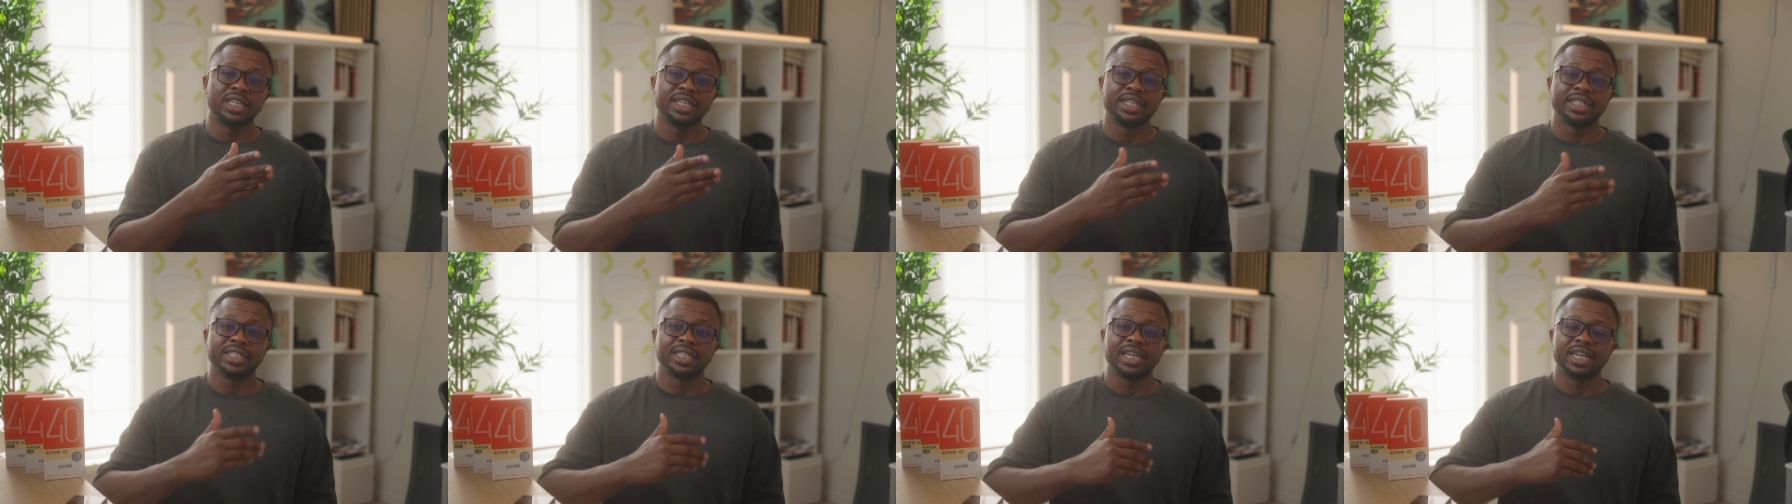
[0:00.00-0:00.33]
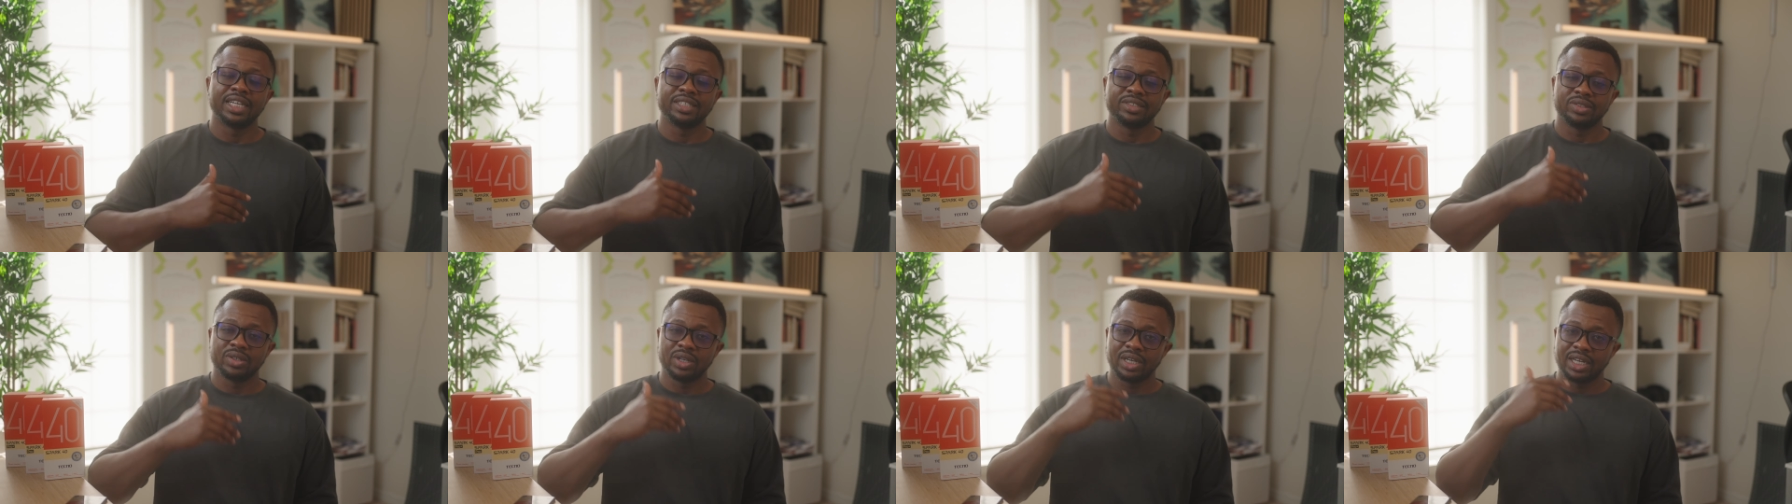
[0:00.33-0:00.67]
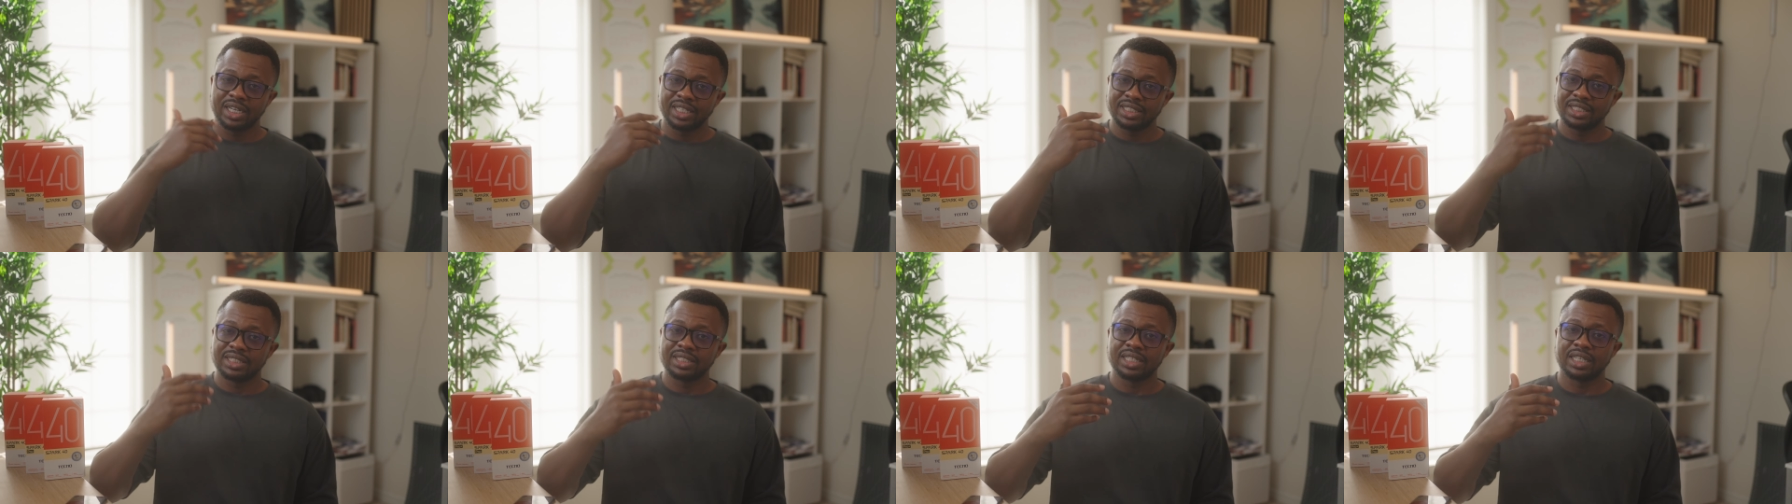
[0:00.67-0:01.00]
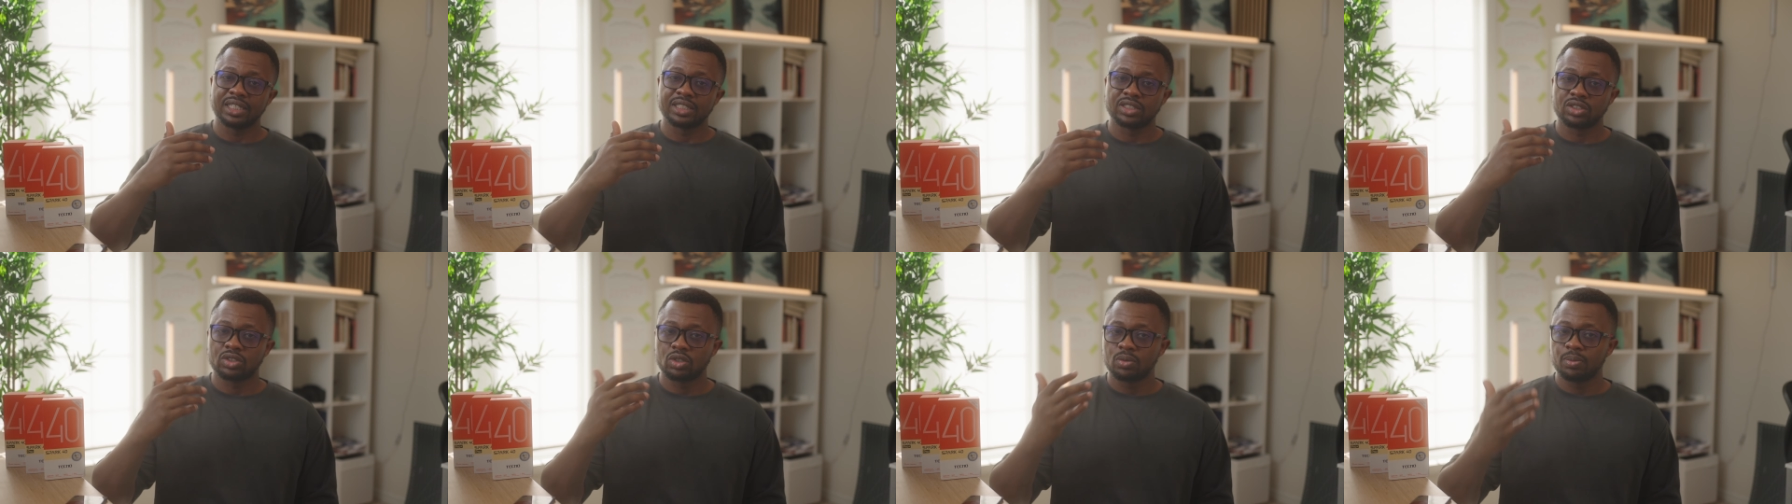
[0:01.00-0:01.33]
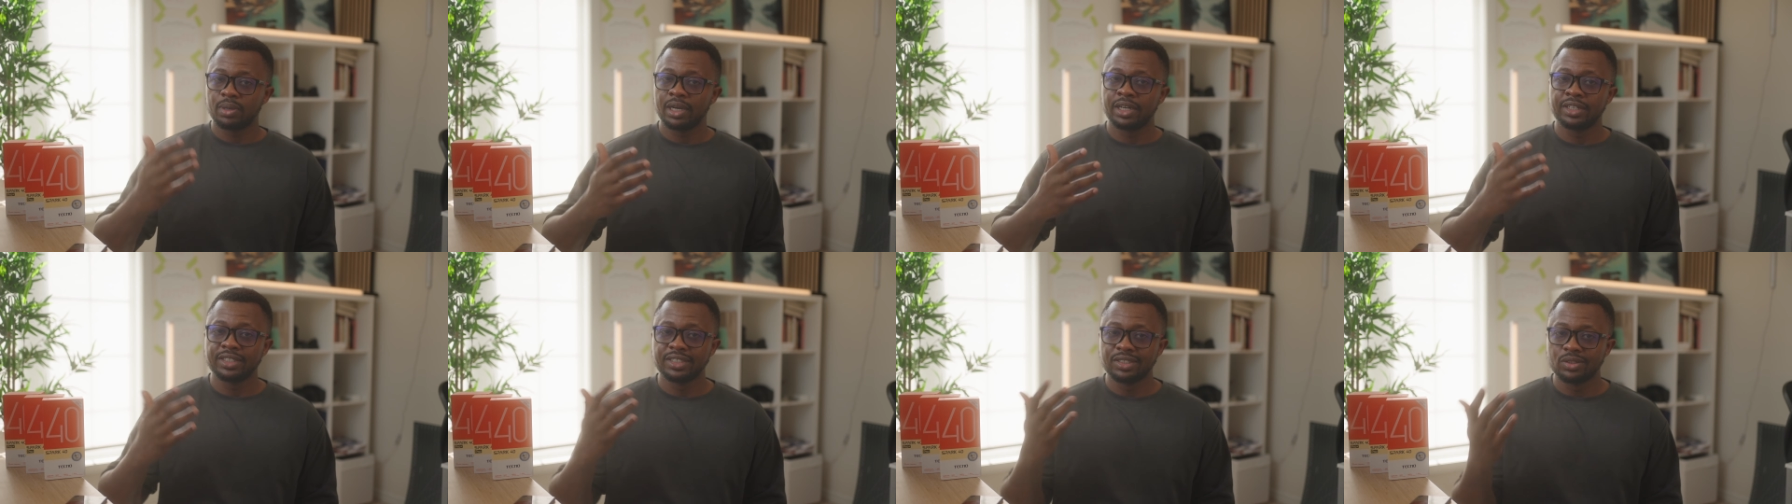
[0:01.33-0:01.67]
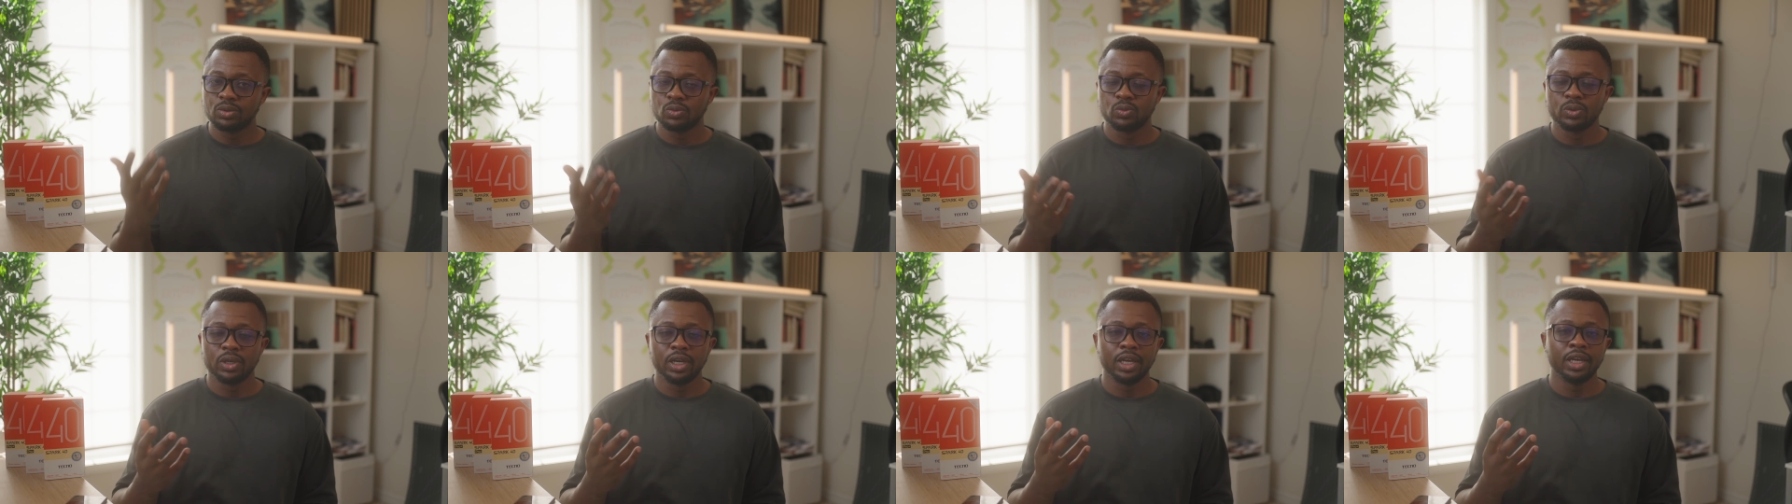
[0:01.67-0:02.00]
end and your hands are somehow in the
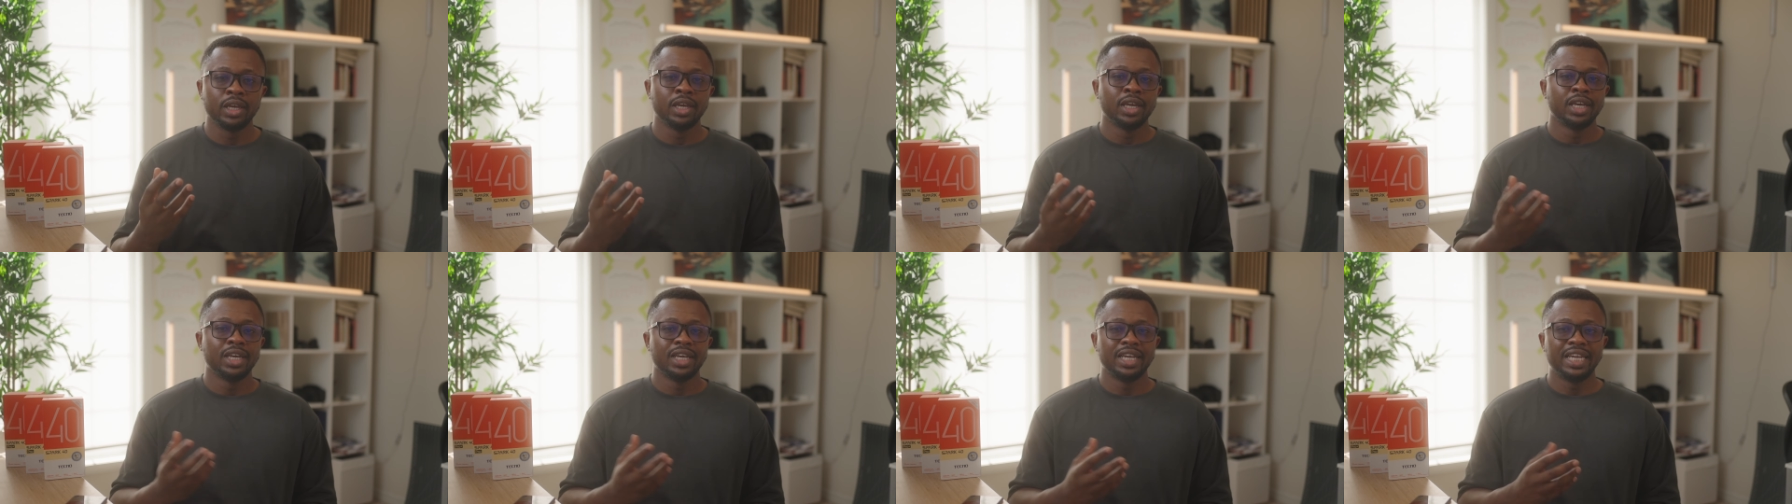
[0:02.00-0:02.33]
way,